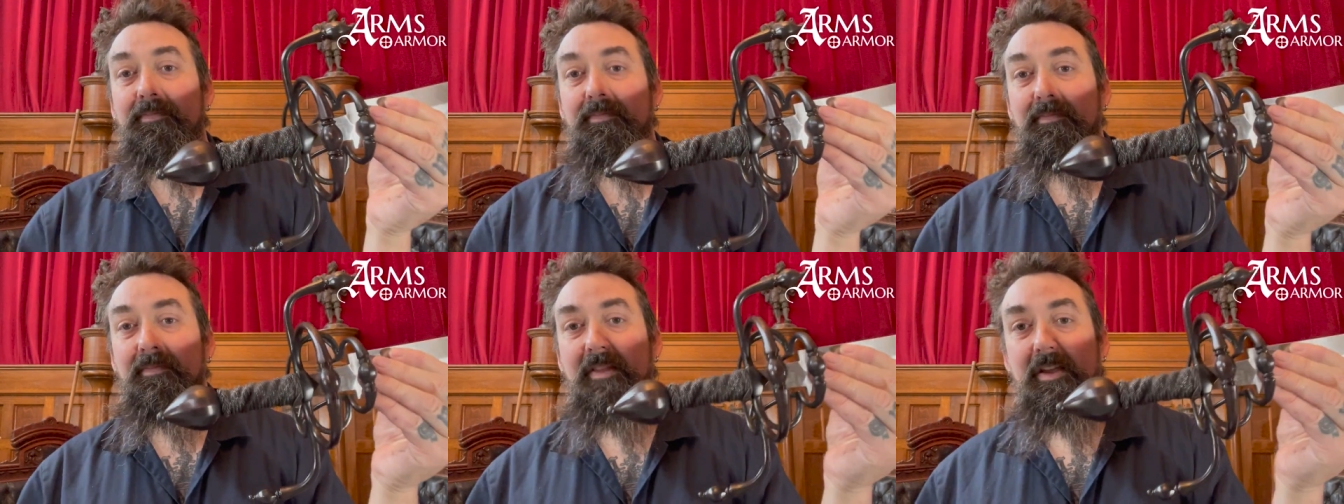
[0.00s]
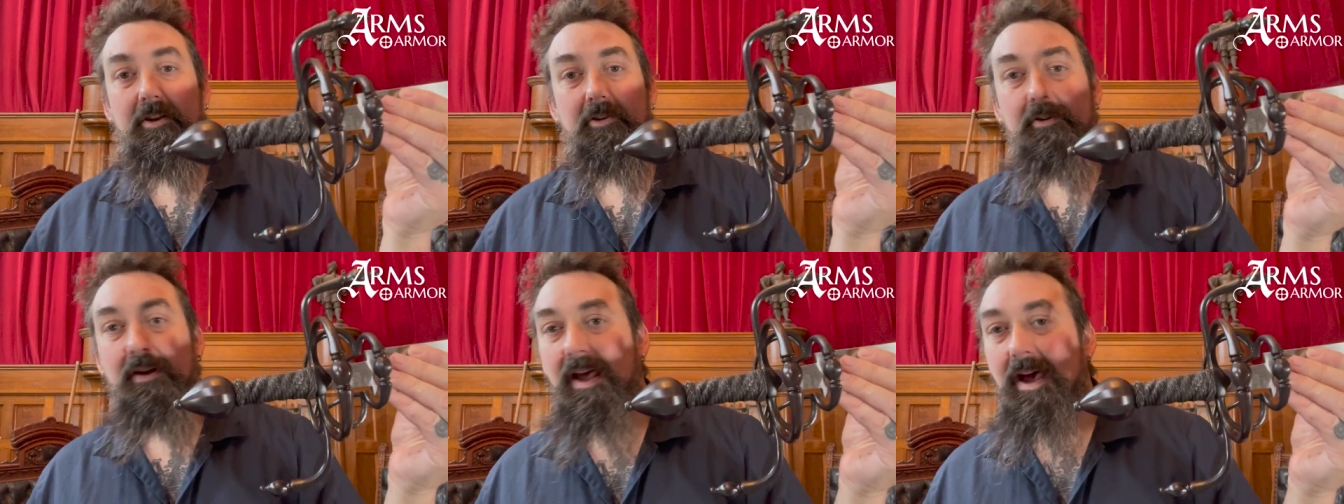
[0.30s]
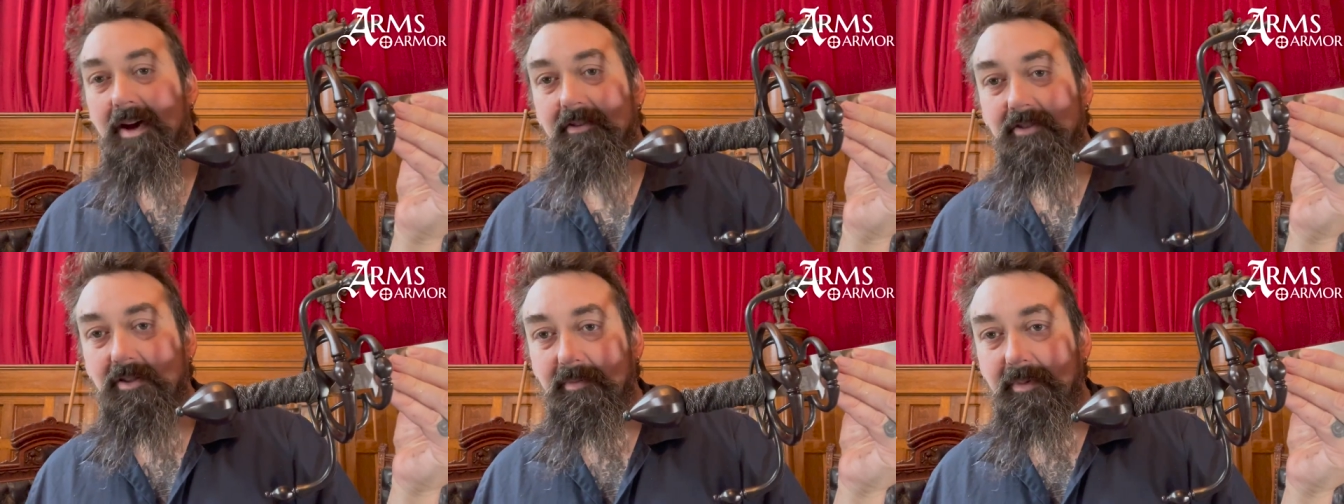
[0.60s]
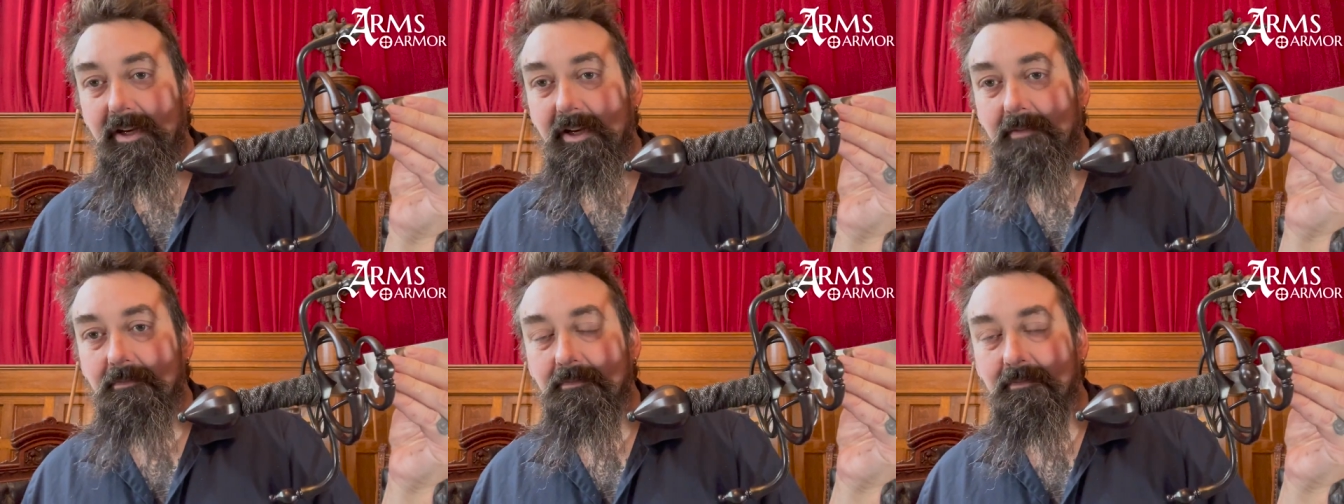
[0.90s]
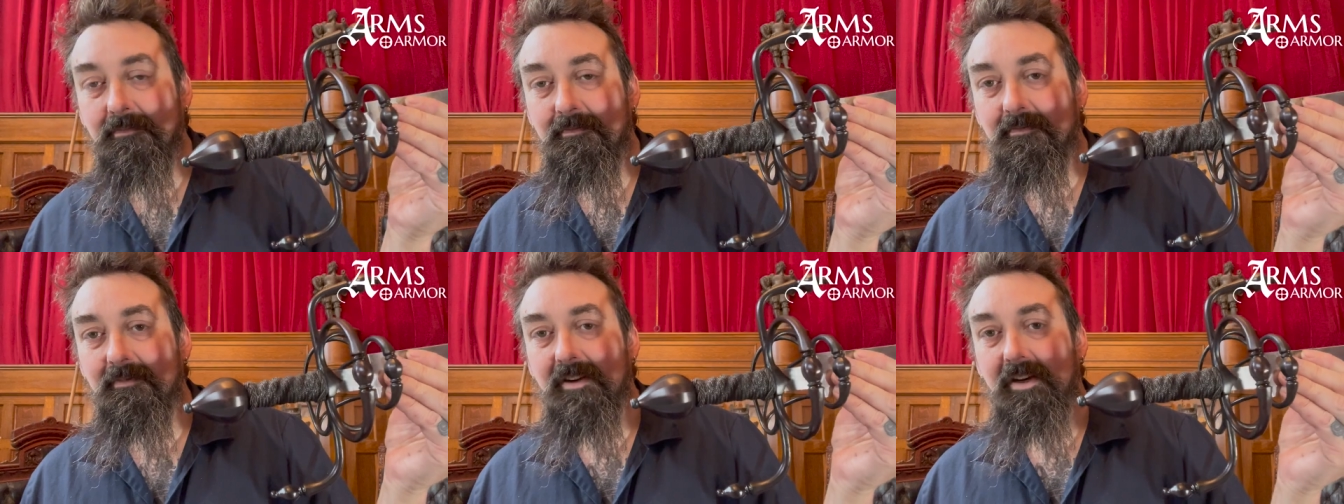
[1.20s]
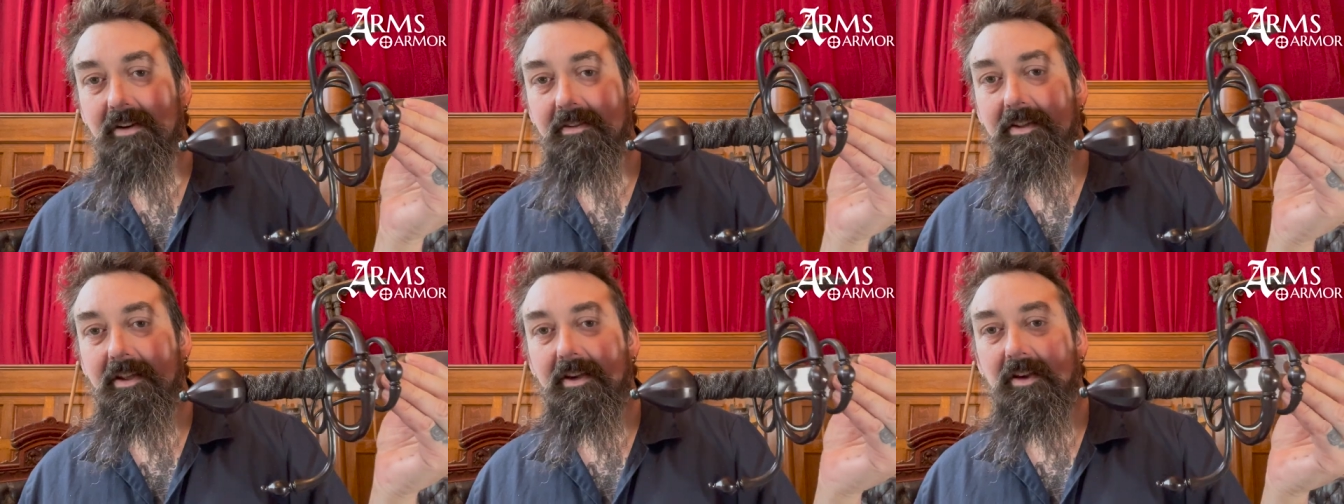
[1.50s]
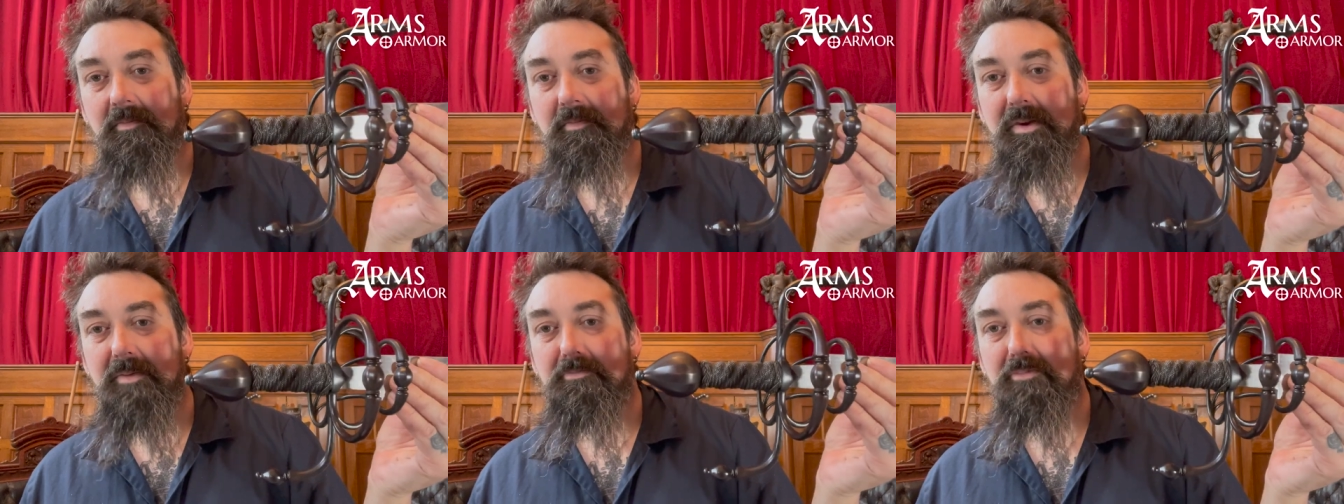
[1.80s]
They don't have to be, right? They
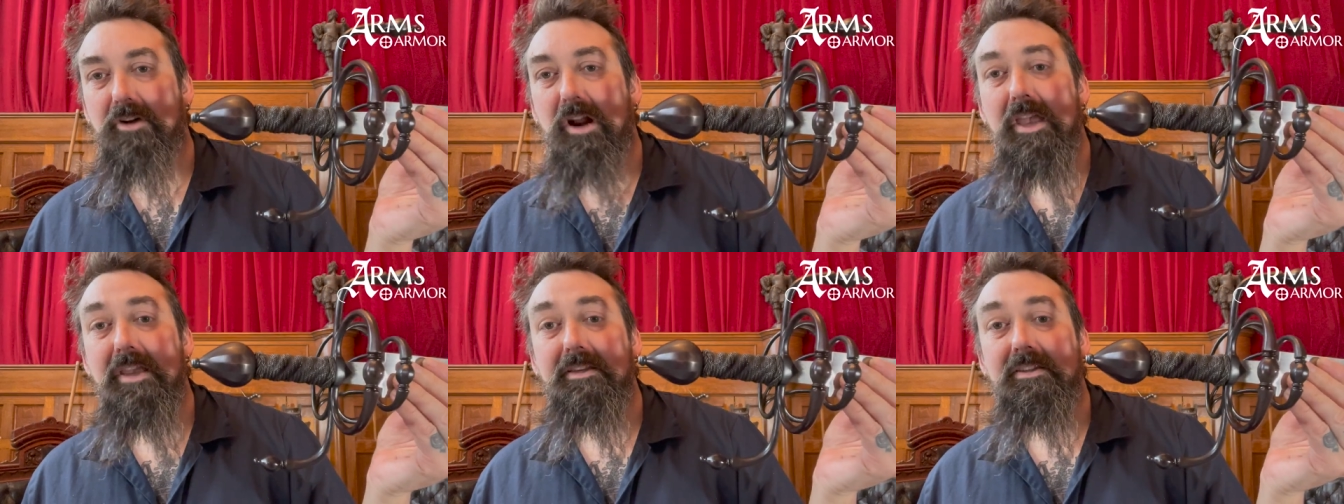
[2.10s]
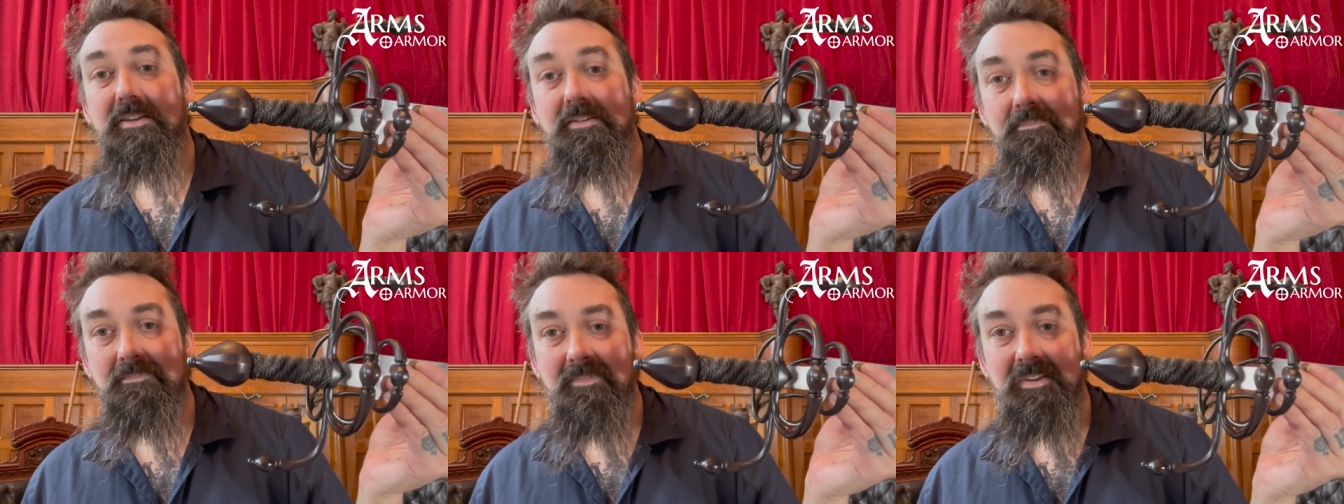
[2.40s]
can be bright.